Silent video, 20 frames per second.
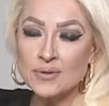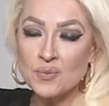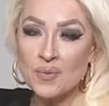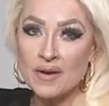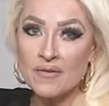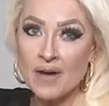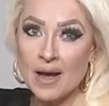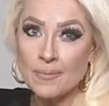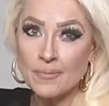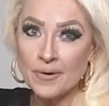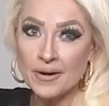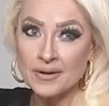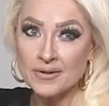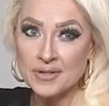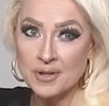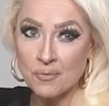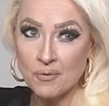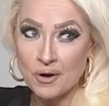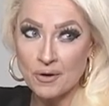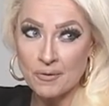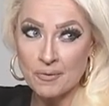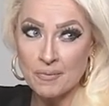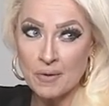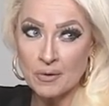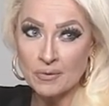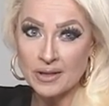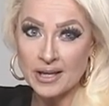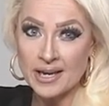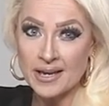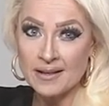We have operators that work
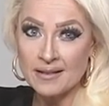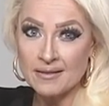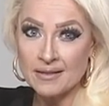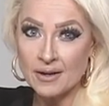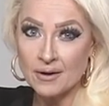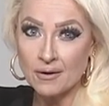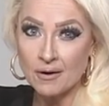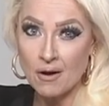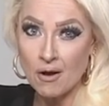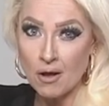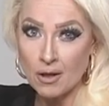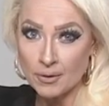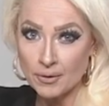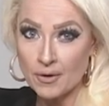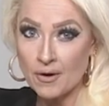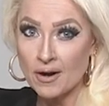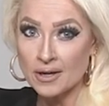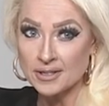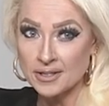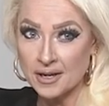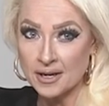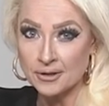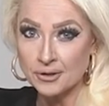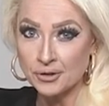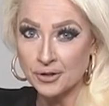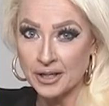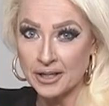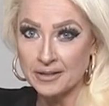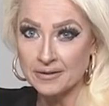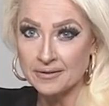remotely that are all across the
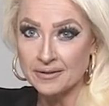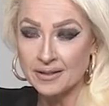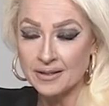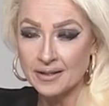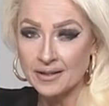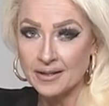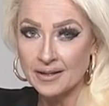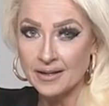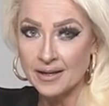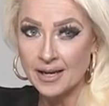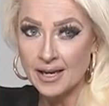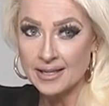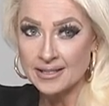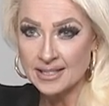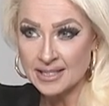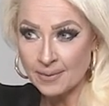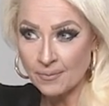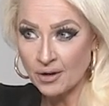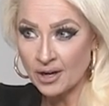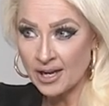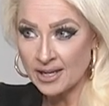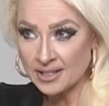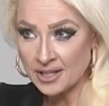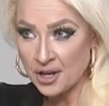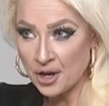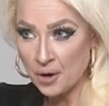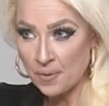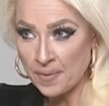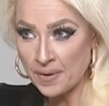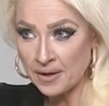country. And someone has the
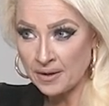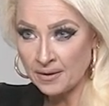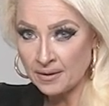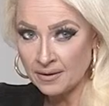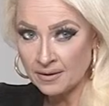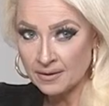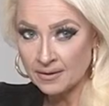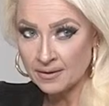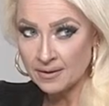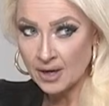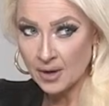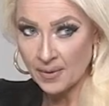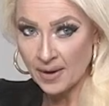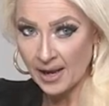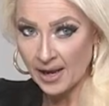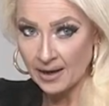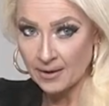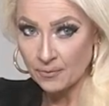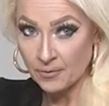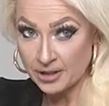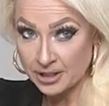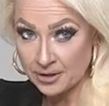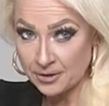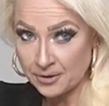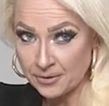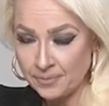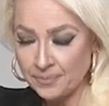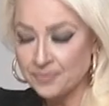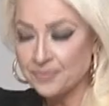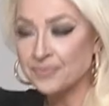open? Okay, we
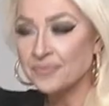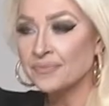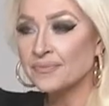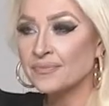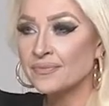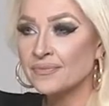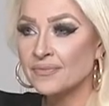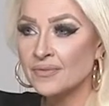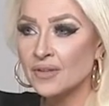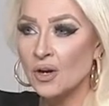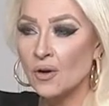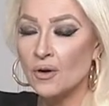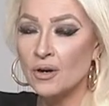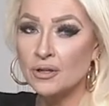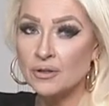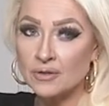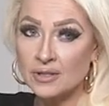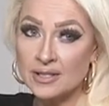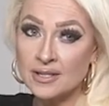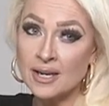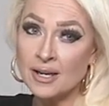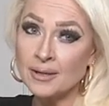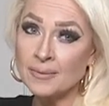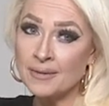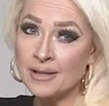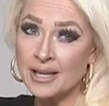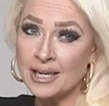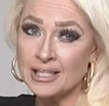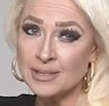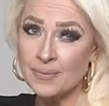do? Or are you just telling me
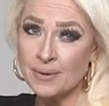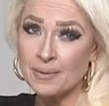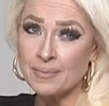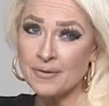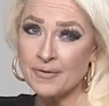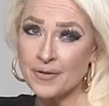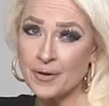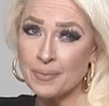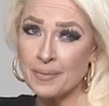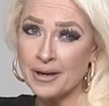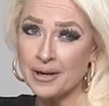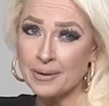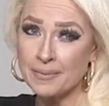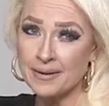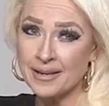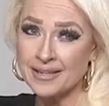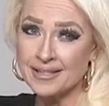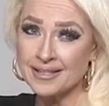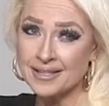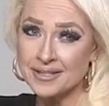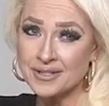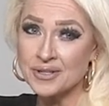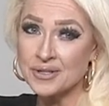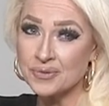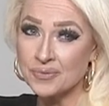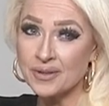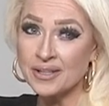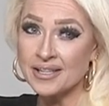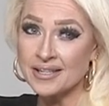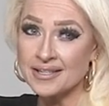that to make me feel better? Because this is
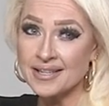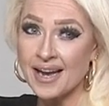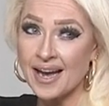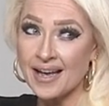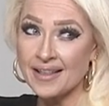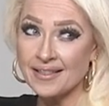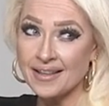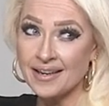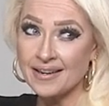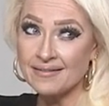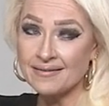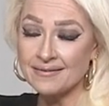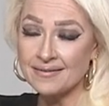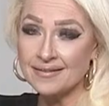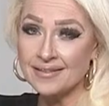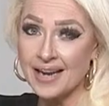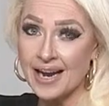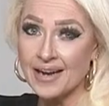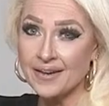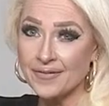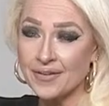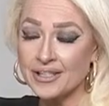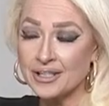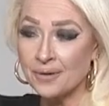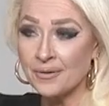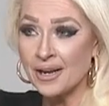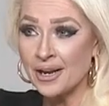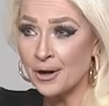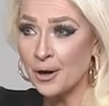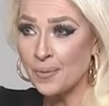really sad that, yeah, if I don't
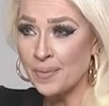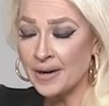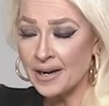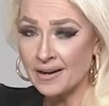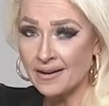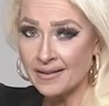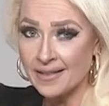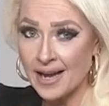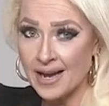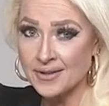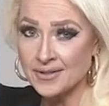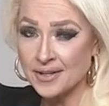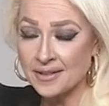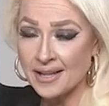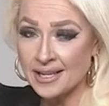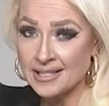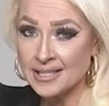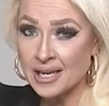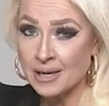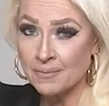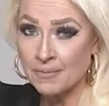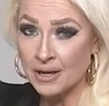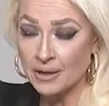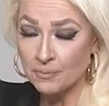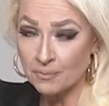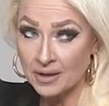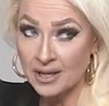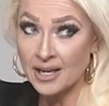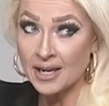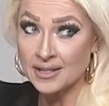get an open at a thousand, that's going to make
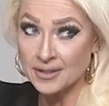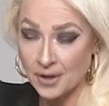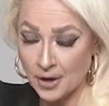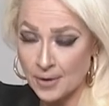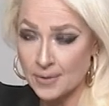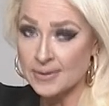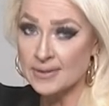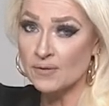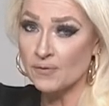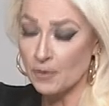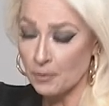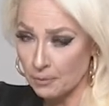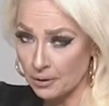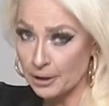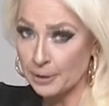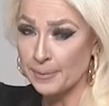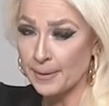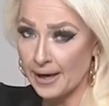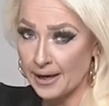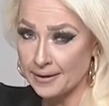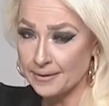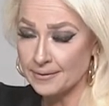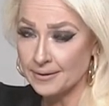me as a host feel really bad.